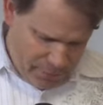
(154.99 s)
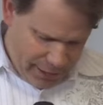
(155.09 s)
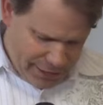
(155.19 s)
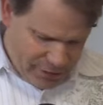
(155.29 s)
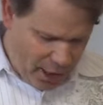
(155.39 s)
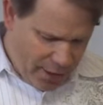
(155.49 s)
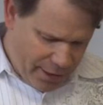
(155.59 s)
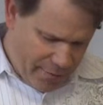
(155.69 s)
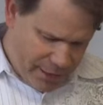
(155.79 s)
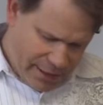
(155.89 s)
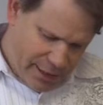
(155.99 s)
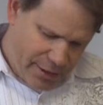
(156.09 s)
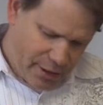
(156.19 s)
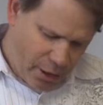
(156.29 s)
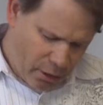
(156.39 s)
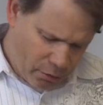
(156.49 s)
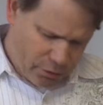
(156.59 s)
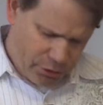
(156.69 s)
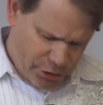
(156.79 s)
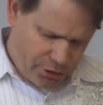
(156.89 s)
And when he saw them, he said,
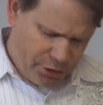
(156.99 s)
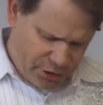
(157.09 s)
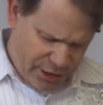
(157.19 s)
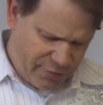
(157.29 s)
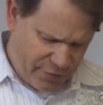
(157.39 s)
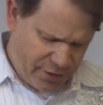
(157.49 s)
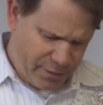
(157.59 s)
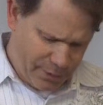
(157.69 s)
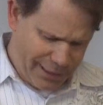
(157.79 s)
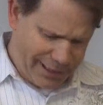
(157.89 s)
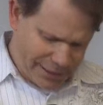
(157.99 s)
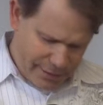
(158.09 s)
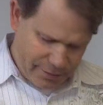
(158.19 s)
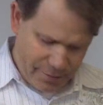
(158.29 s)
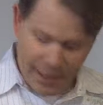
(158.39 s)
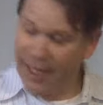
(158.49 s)
"Go, show yourself to the priests."